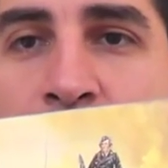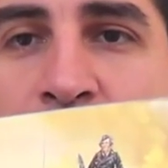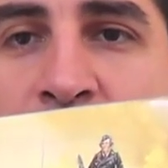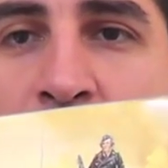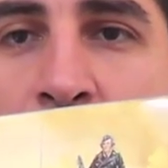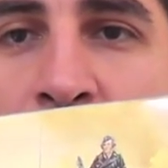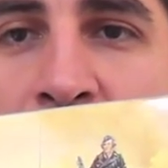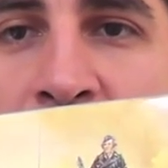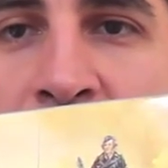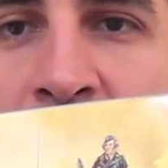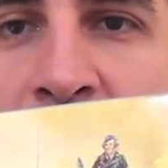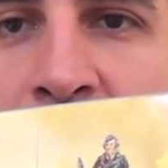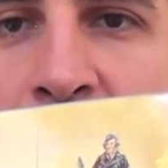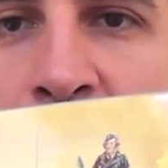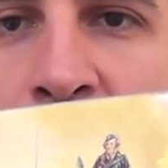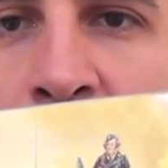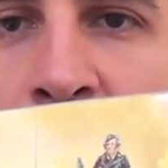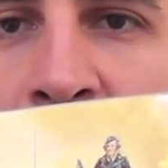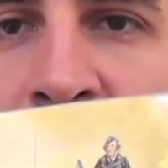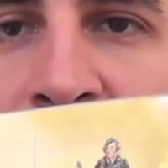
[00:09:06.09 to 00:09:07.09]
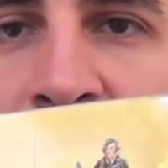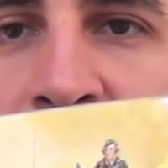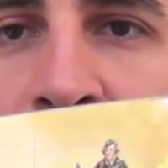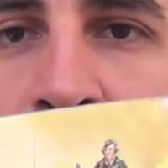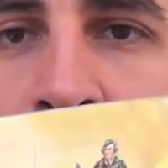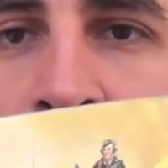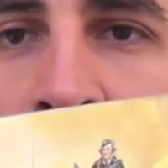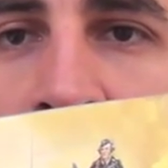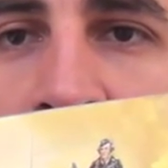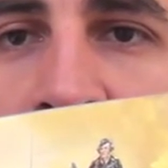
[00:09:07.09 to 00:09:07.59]
So this is the
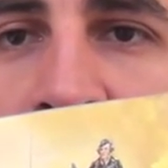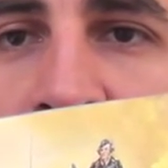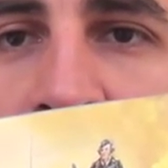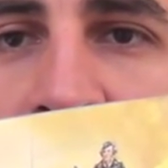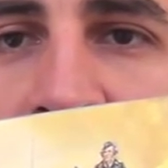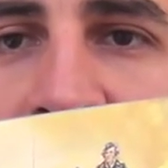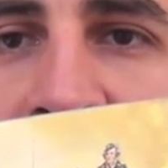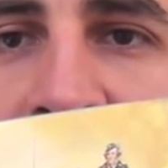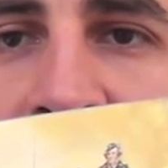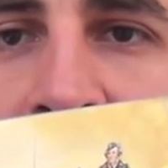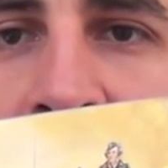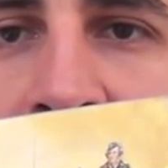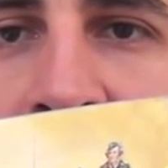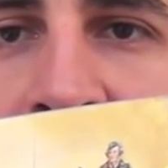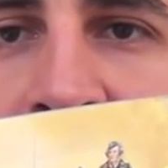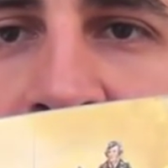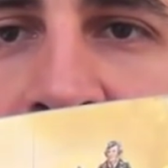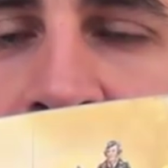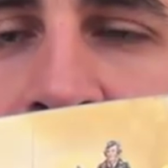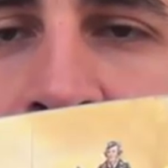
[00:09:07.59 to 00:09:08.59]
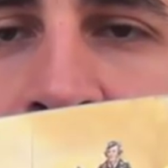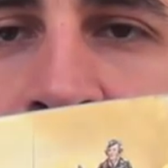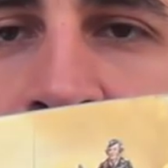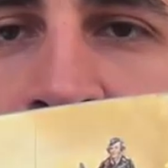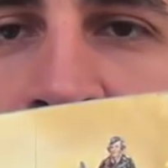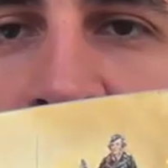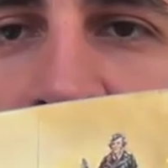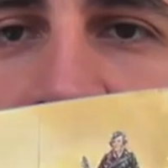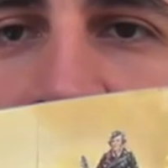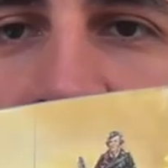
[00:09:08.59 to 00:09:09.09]
first part of my stash,
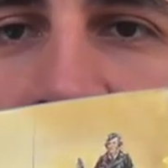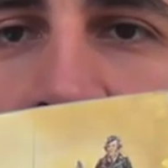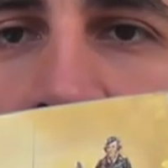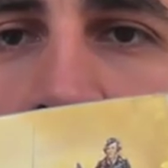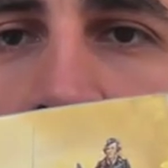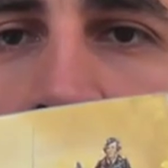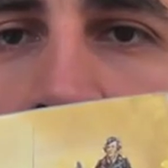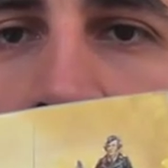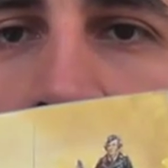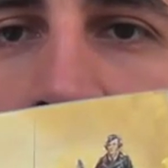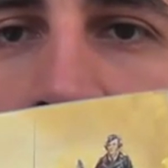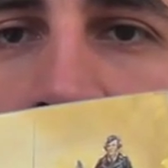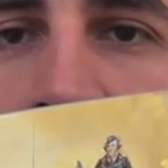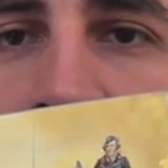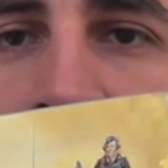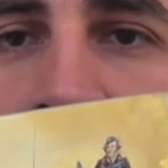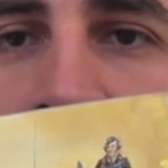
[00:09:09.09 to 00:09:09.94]
Tiger 1.